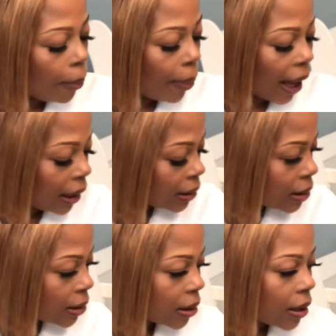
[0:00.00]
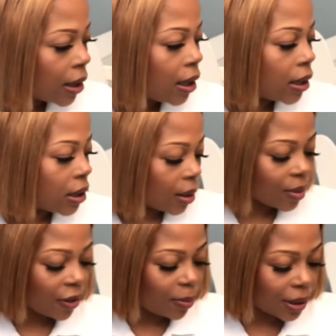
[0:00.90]
but in terms
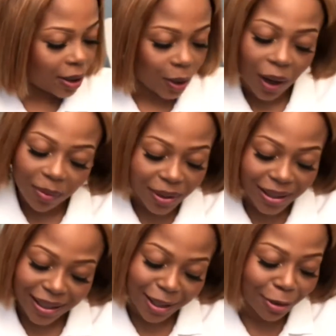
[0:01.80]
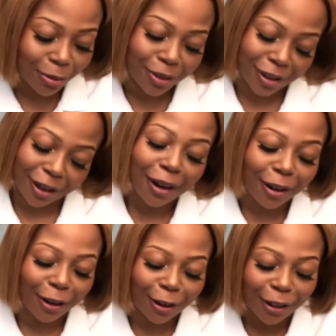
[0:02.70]
of pajamas yo
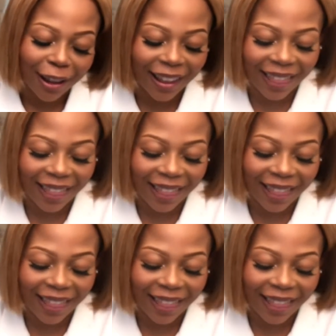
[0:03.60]
girl